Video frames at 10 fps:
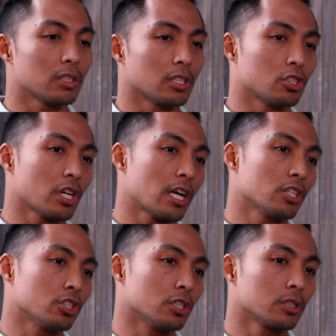and
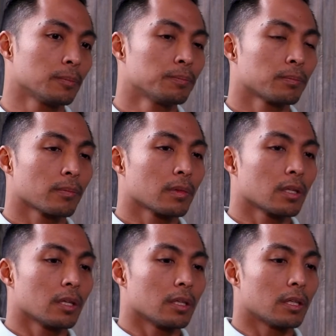challenges
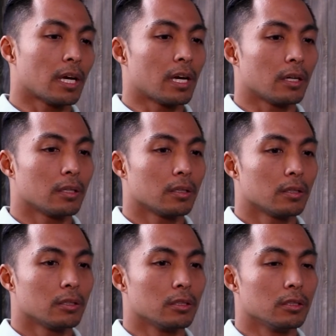that,
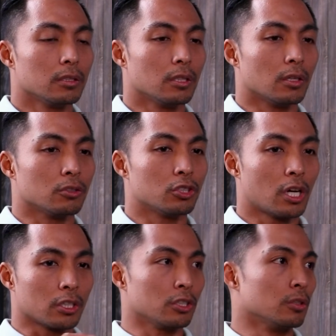you know,
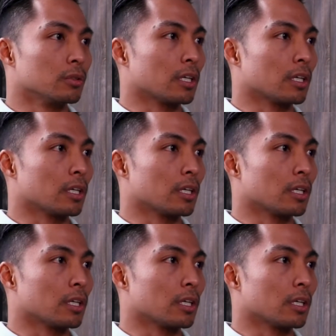jogged you?